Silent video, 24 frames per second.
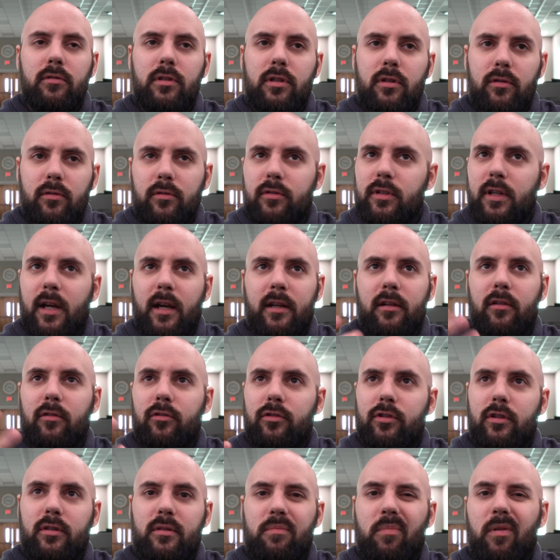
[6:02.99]
use at your
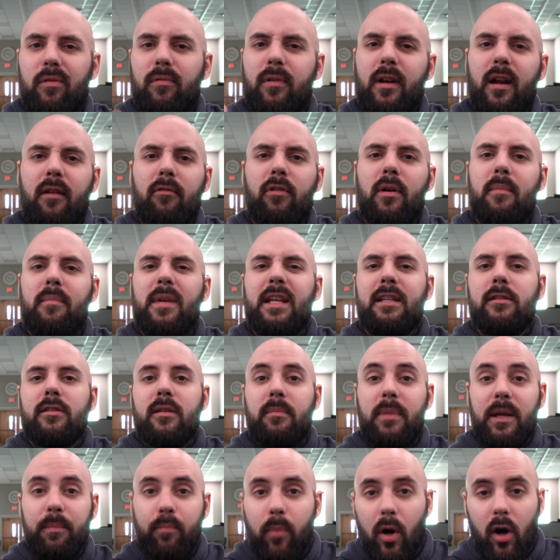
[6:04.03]
church, but whatever it means to
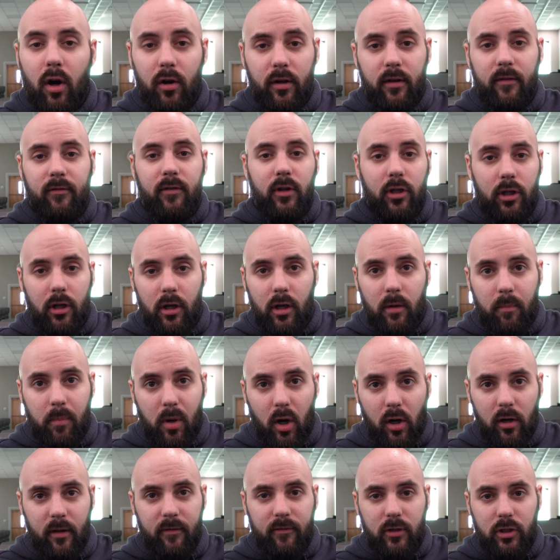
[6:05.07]
be part of
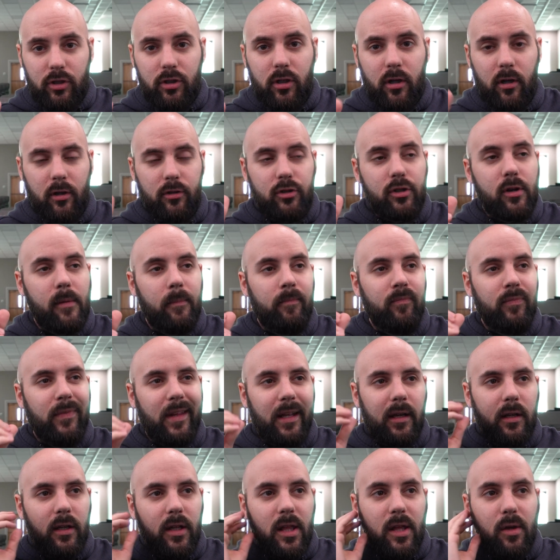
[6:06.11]
a church,
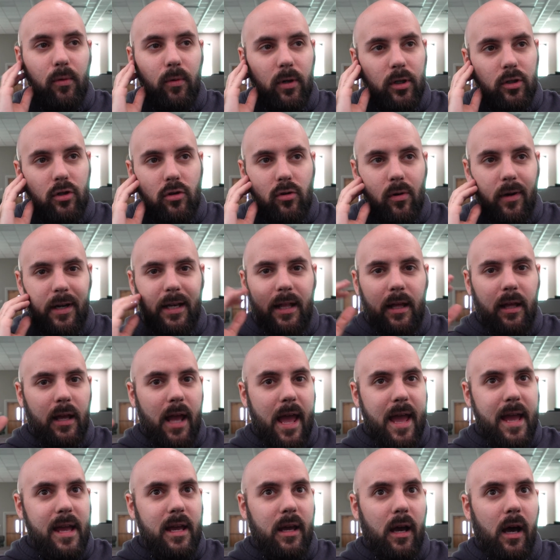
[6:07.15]
you are joining
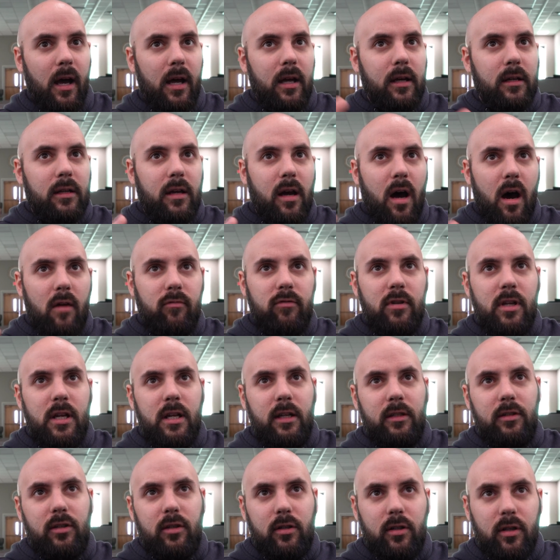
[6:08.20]
a
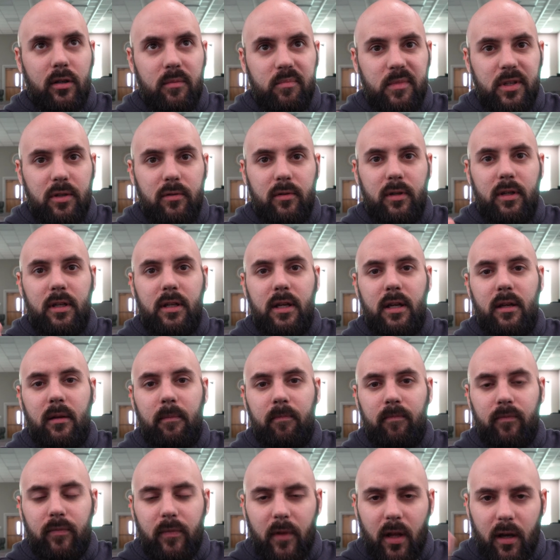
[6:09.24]
covenant community
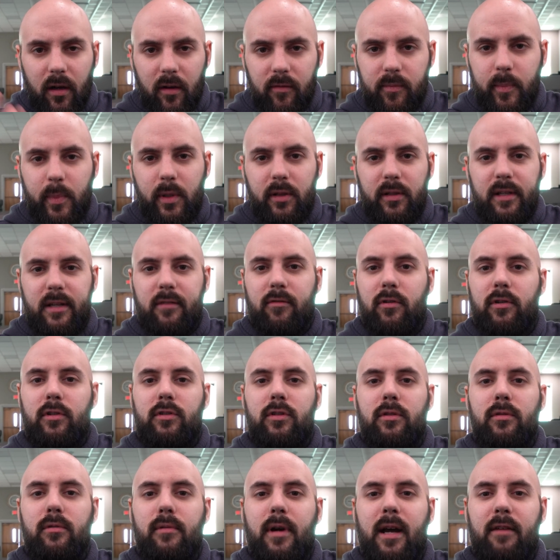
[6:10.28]
of
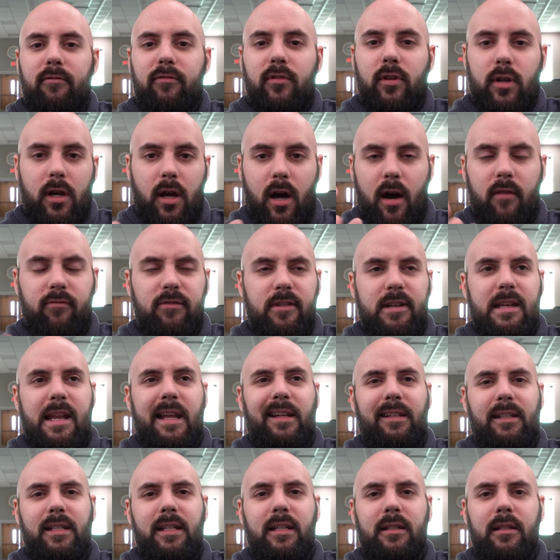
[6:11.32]
believers who have
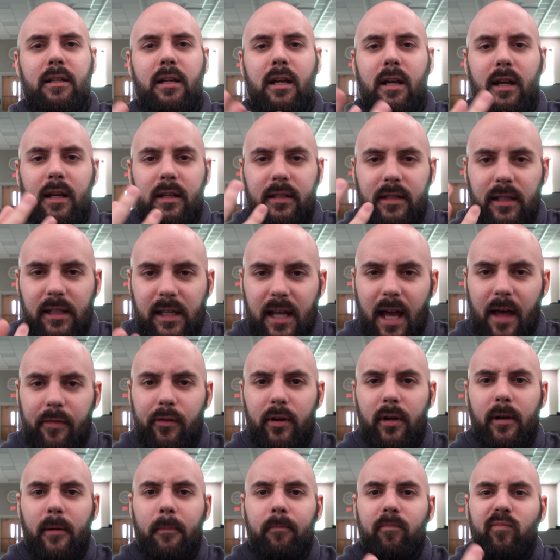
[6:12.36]
covenanted
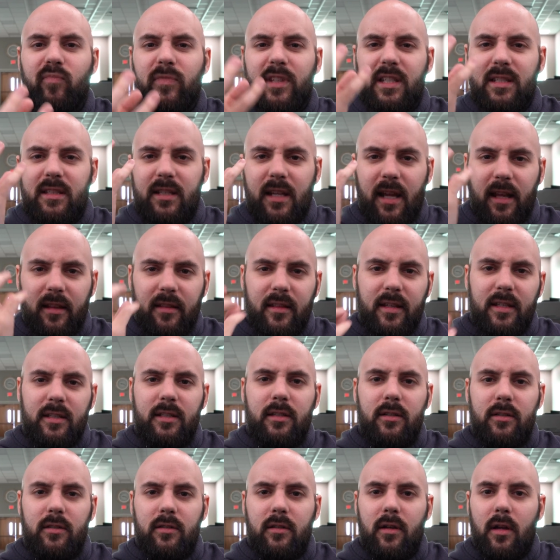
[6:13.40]
together to say, this
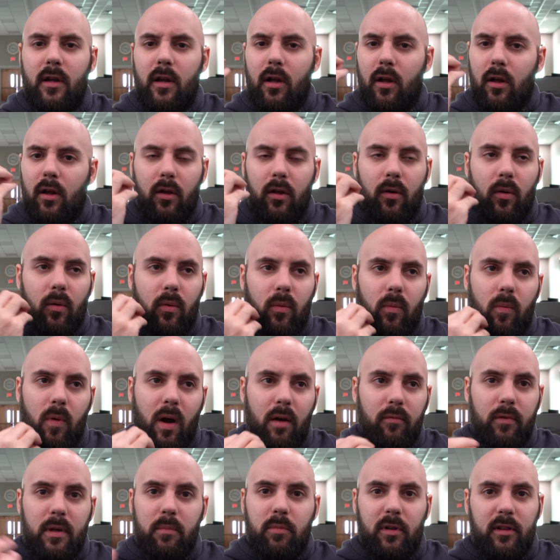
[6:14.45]
is
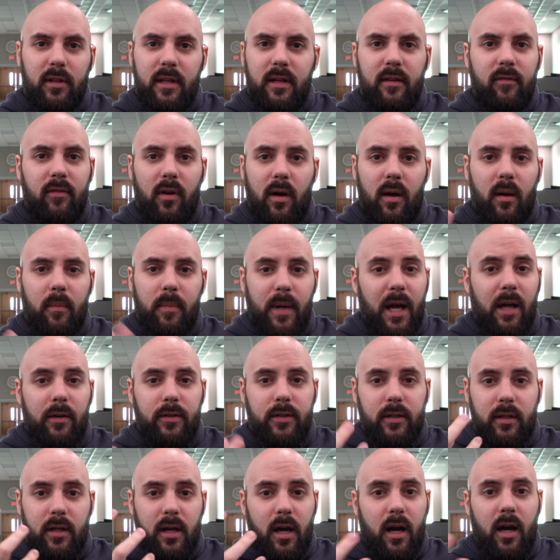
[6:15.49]
what we believe
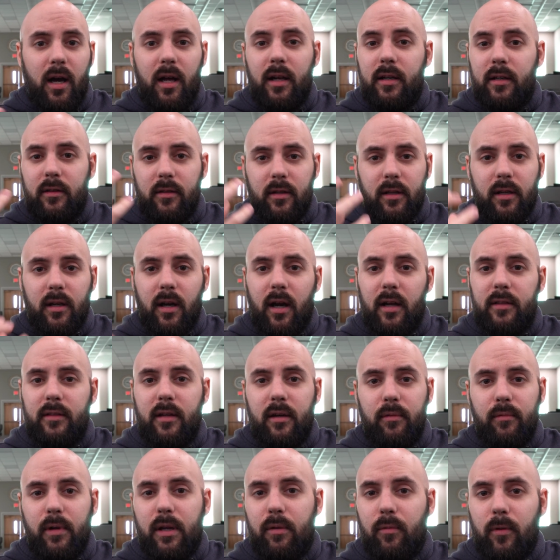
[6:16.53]
about God and the God
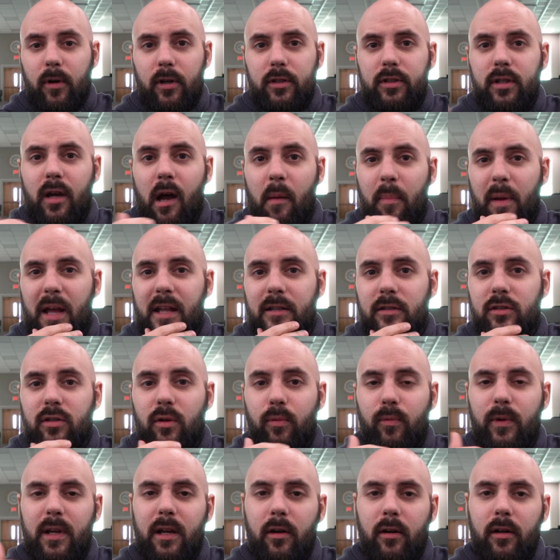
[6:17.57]
that we worship, and so
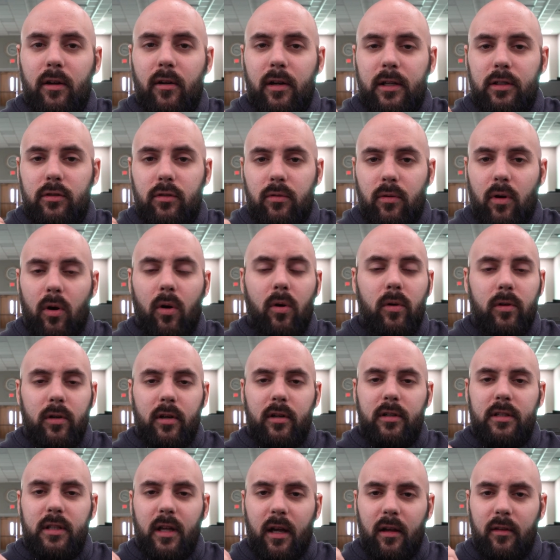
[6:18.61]
we are going to hold
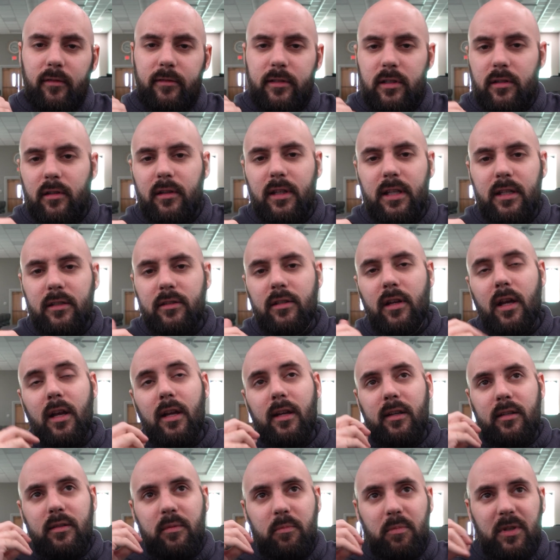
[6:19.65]
ourselves to these
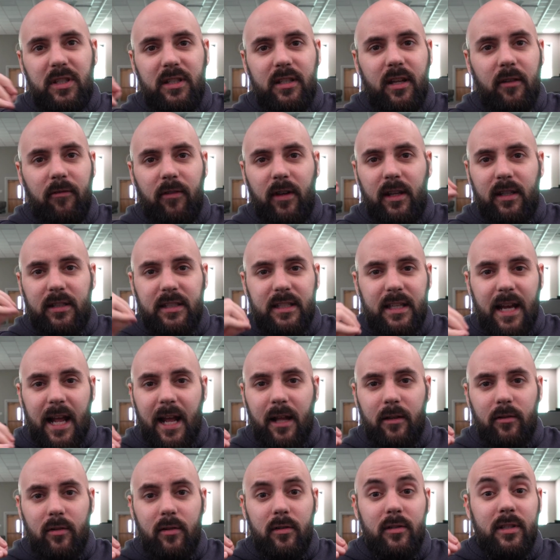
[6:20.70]
specific
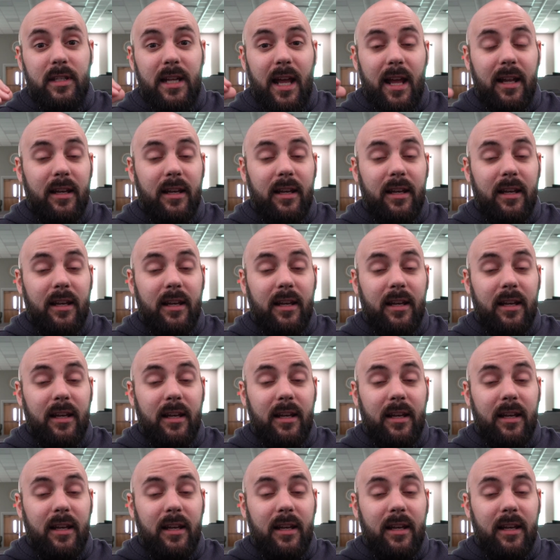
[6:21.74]
standards.